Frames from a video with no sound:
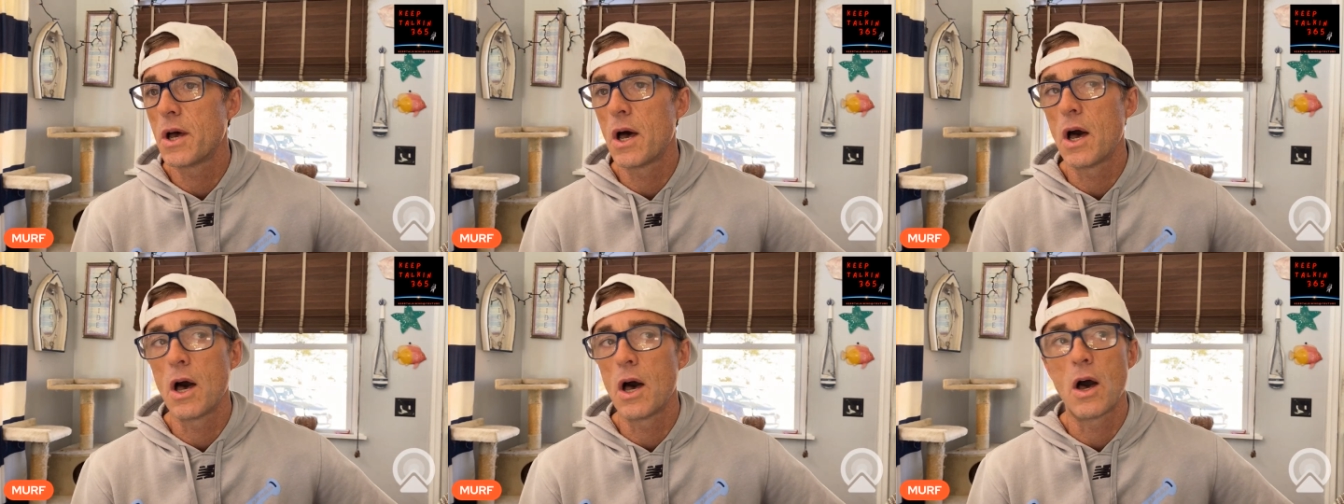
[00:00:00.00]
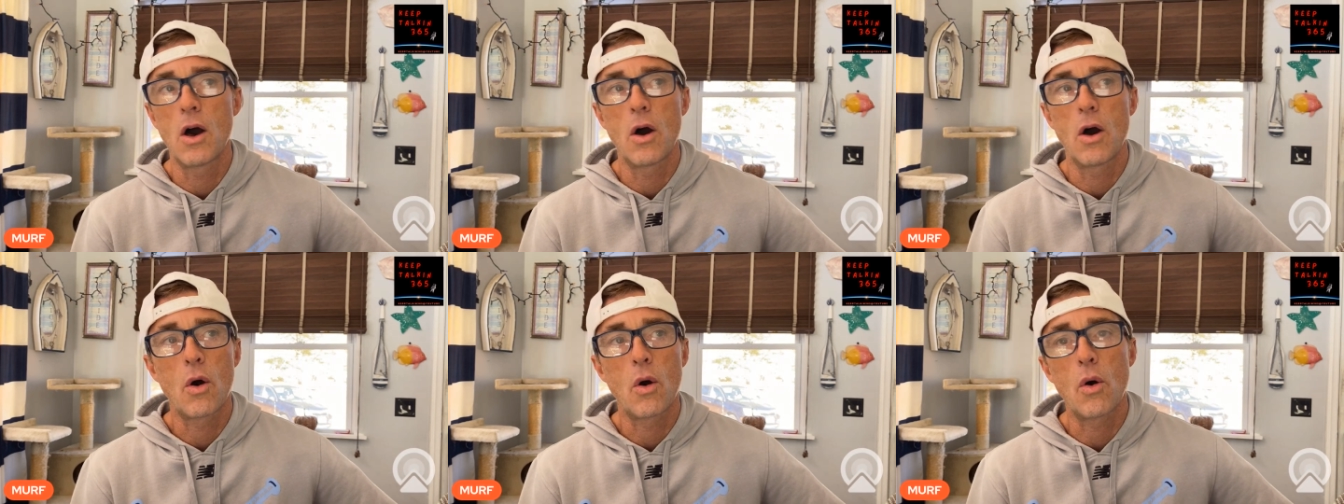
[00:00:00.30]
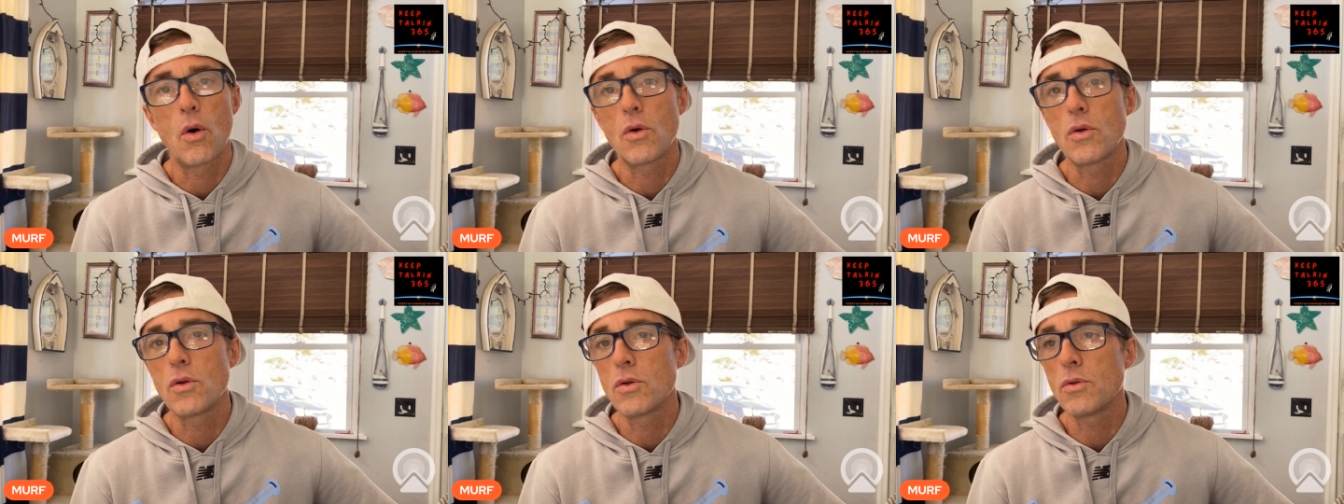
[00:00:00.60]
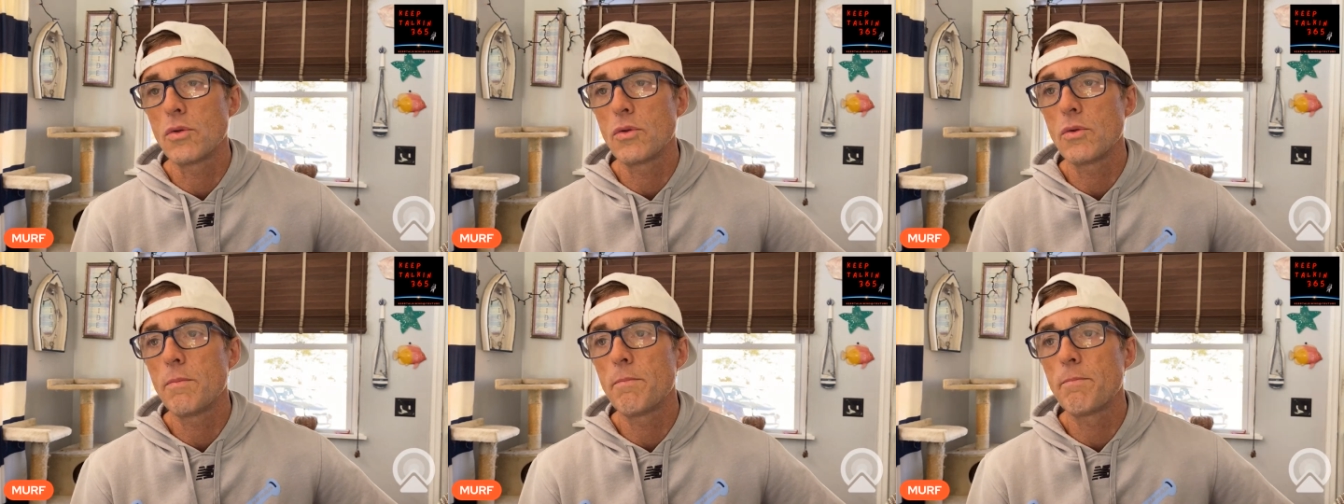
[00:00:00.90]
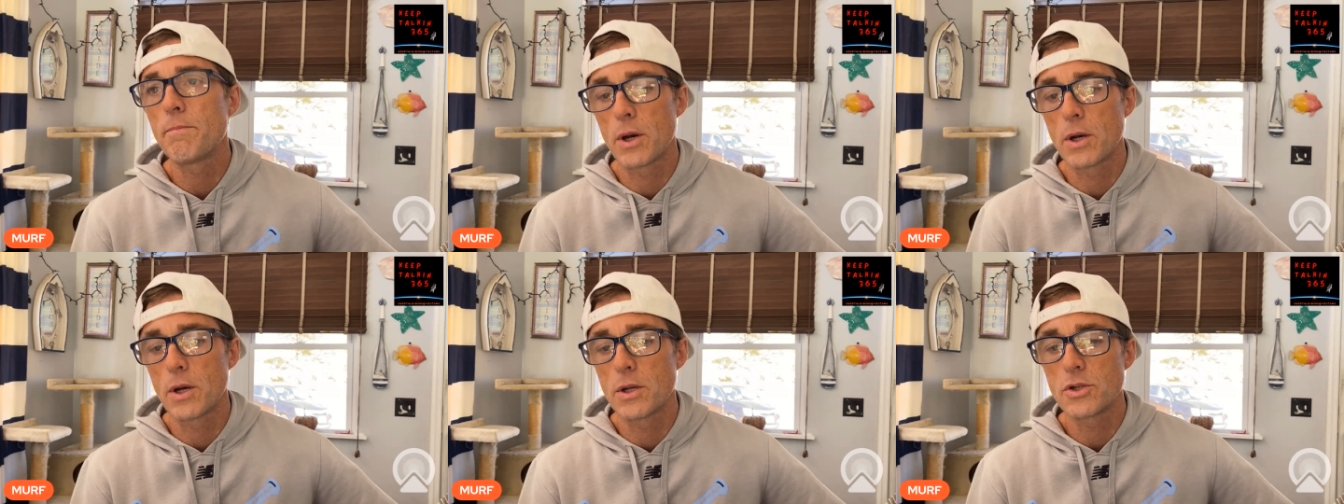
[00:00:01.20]
a whole
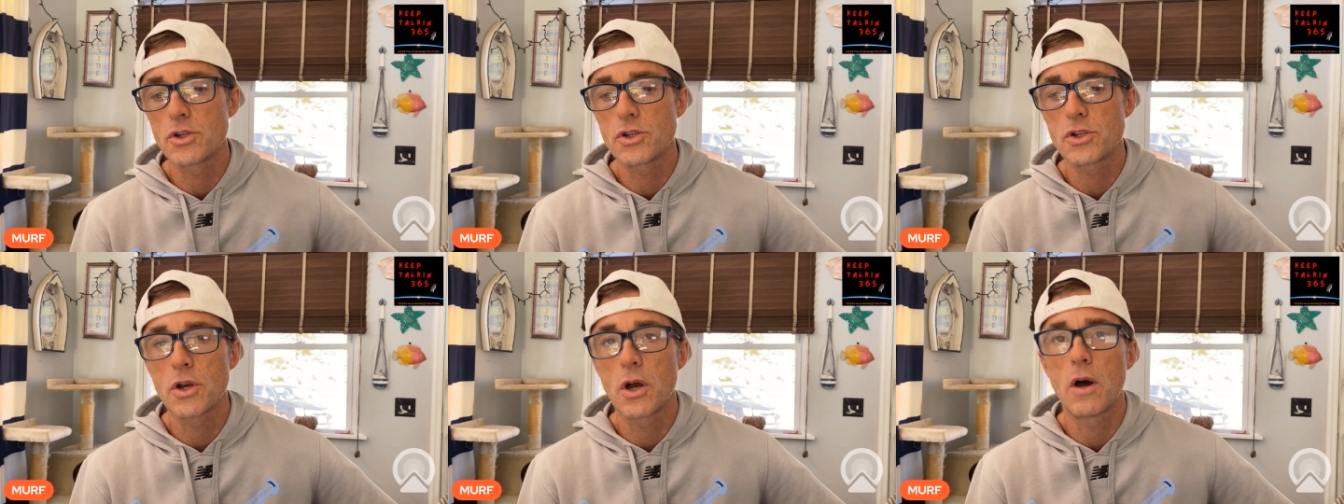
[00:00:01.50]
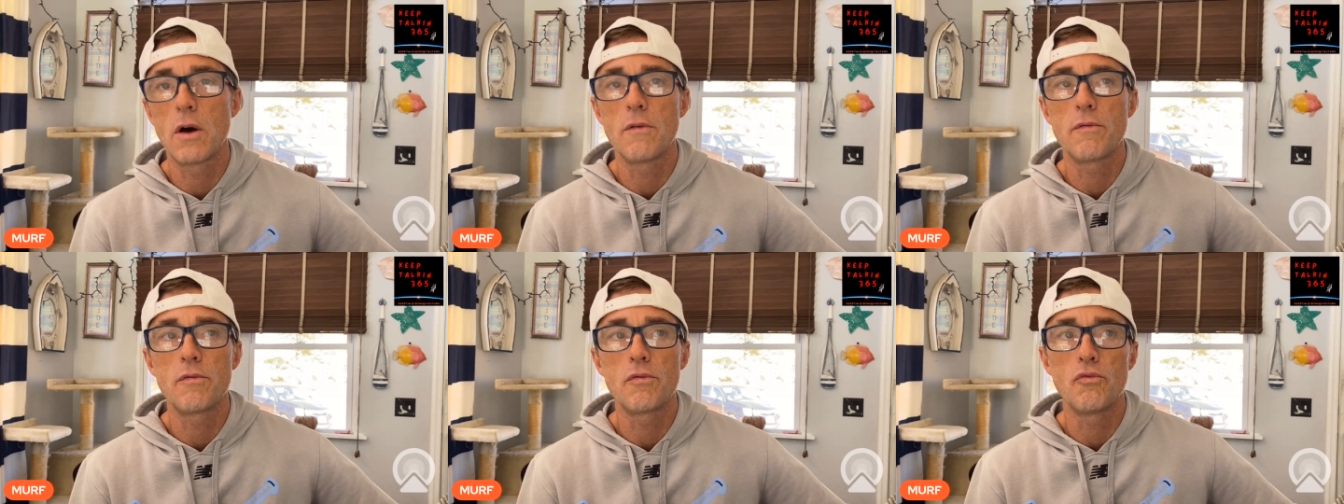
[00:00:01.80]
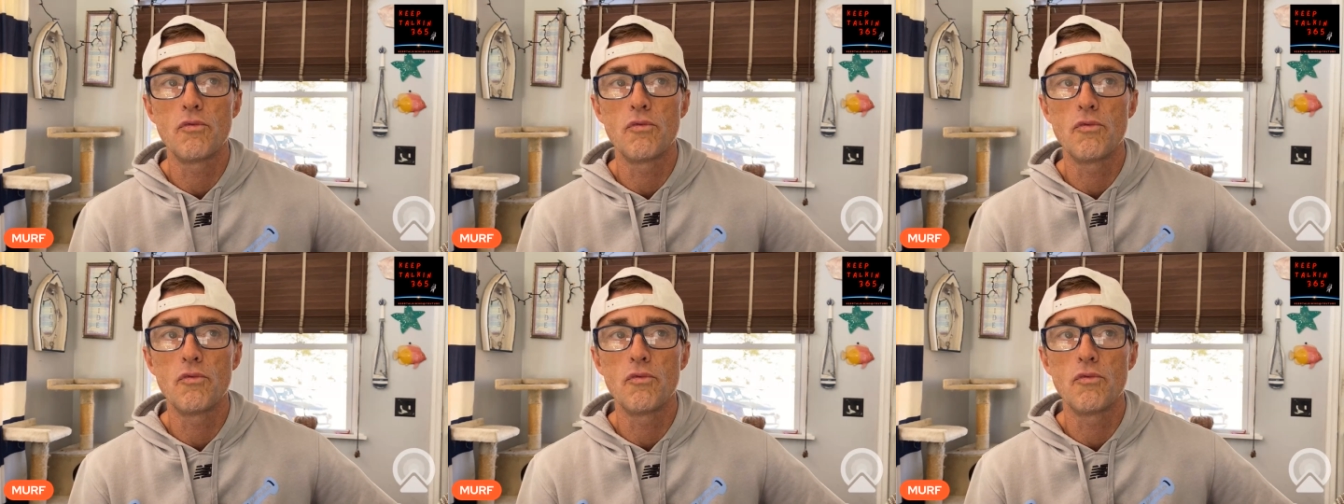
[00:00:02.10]
bunch of